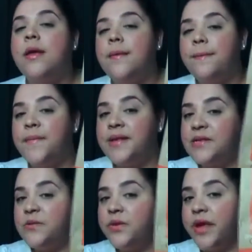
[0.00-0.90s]
Missy
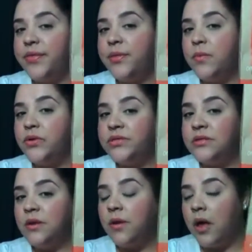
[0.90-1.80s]
will get the most,
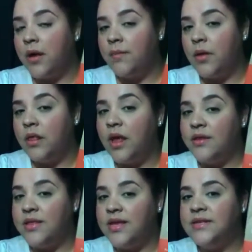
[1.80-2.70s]
a lot of
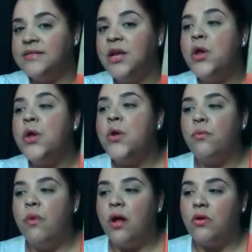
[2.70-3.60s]
these.
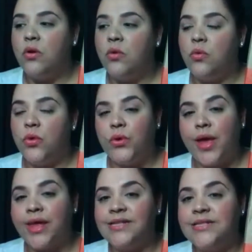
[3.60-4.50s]
Rocco will get
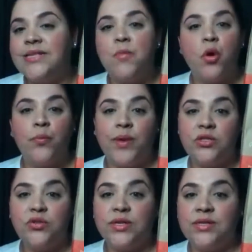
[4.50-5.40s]
some homemade
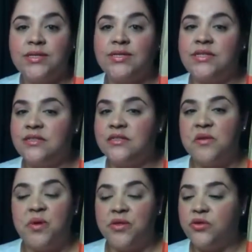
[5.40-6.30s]
treats, some
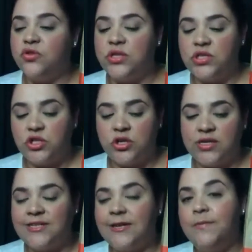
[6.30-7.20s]
other treats you're going to see
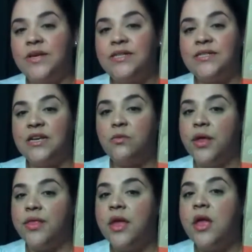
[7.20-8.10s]
mixed in with
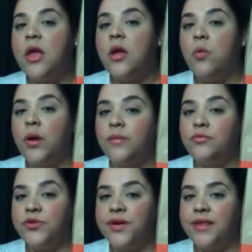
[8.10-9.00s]
when I'm
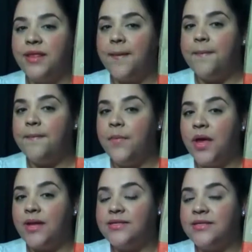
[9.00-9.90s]
treating them, but
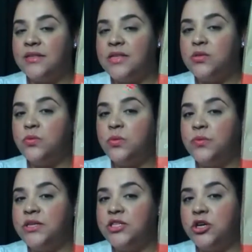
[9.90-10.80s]
this will be
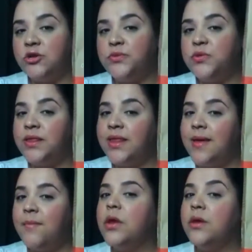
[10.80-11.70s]
shared between them, but
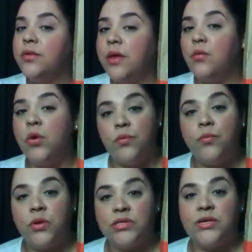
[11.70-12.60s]
they will
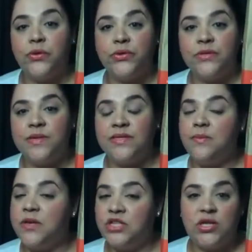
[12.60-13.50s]
mostly go to Missy because
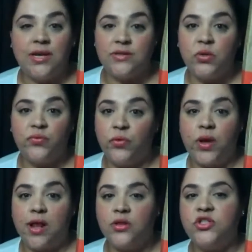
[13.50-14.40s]
she has no food
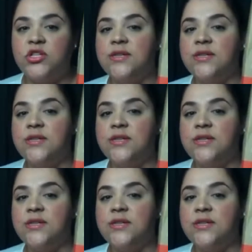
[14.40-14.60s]
allergies.